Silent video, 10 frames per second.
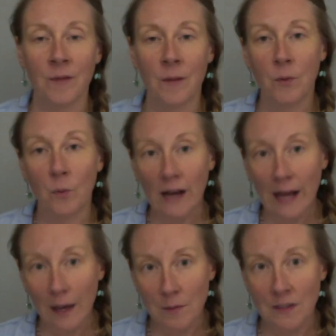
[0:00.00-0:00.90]
But what
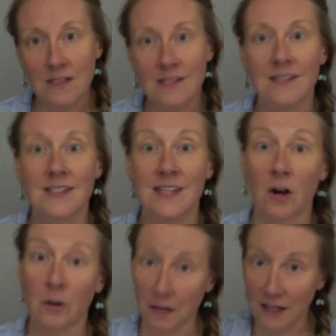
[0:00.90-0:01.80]
happens is that
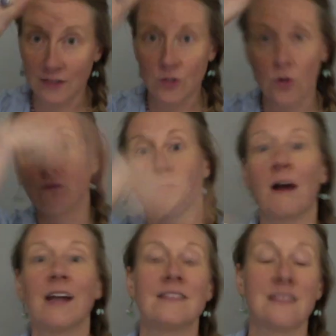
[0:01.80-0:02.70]
our mind
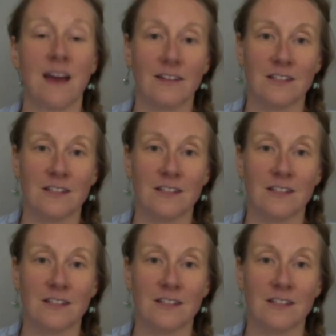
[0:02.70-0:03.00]
overrides that.